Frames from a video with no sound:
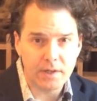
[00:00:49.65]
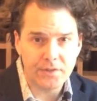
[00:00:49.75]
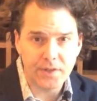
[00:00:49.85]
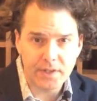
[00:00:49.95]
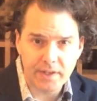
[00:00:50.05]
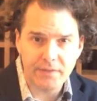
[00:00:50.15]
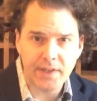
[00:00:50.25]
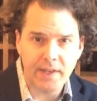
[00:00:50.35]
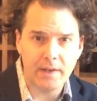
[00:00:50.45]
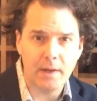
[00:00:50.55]
a
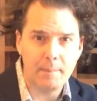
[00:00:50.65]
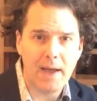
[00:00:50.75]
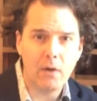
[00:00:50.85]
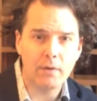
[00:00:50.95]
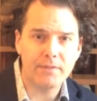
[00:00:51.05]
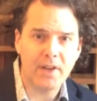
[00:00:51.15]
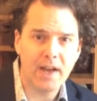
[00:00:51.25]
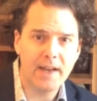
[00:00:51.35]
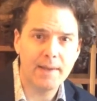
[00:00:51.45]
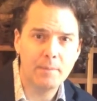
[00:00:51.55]
significant amount of
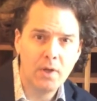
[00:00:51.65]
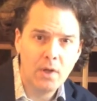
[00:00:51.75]
time